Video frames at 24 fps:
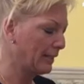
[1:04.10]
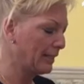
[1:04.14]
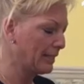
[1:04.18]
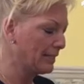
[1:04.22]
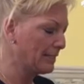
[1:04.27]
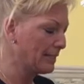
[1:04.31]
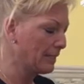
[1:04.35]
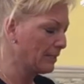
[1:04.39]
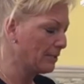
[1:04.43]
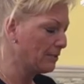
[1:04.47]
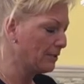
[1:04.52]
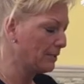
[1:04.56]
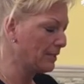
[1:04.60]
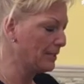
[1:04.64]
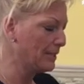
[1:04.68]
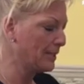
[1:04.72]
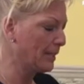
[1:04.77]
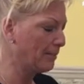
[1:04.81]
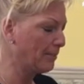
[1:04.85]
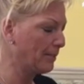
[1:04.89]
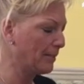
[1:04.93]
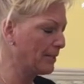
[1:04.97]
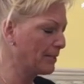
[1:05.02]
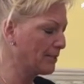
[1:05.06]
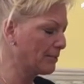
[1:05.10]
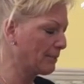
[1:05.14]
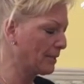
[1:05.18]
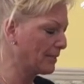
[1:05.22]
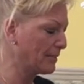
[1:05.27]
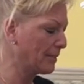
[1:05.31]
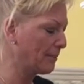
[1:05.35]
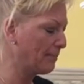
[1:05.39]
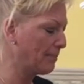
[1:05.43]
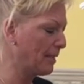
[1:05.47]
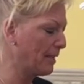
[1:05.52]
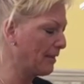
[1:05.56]
I said, you can double this
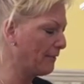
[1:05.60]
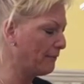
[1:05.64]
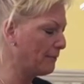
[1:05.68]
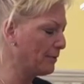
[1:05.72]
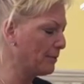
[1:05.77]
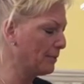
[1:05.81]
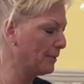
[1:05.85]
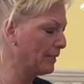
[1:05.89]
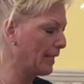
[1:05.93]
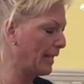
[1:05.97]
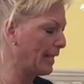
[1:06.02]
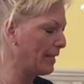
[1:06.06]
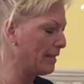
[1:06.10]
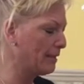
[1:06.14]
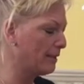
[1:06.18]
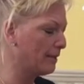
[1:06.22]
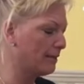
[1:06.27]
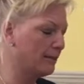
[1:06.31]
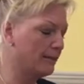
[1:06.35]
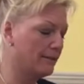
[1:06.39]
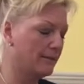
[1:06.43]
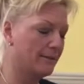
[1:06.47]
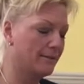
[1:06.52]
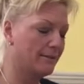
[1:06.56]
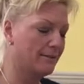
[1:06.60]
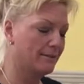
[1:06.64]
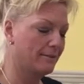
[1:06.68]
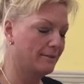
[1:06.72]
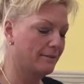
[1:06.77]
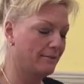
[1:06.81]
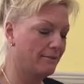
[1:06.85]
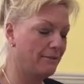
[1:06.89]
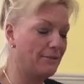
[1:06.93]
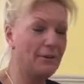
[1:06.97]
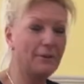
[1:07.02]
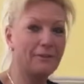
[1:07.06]
recipe if you would like.
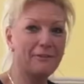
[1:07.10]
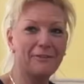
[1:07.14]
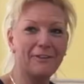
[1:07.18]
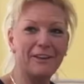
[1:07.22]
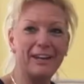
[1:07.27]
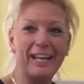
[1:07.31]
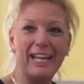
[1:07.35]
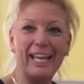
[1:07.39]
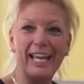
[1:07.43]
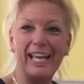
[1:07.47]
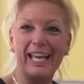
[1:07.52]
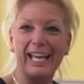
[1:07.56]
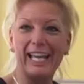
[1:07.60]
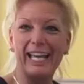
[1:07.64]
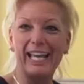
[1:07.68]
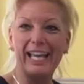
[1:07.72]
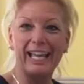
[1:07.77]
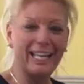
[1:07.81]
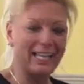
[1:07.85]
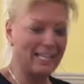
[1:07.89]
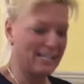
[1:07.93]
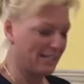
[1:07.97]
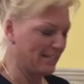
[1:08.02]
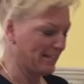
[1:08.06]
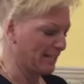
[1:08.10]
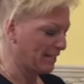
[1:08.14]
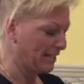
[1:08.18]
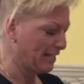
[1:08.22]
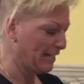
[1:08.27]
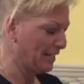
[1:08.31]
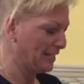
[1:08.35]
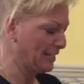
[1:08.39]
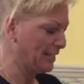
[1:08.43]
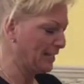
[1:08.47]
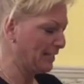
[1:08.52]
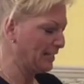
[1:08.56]
Feel free,
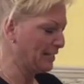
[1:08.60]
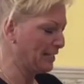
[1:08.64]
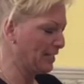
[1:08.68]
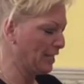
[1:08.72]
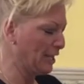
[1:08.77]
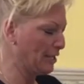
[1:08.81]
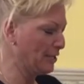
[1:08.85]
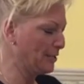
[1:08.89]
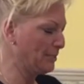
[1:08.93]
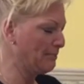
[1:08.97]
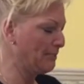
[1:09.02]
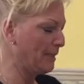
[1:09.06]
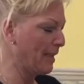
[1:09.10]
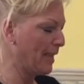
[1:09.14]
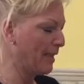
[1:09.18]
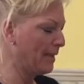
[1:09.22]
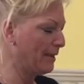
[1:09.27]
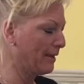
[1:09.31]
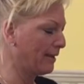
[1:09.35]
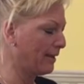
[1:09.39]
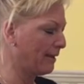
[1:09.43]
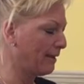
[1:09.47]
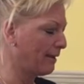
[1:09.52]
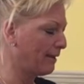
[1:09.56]
because it does make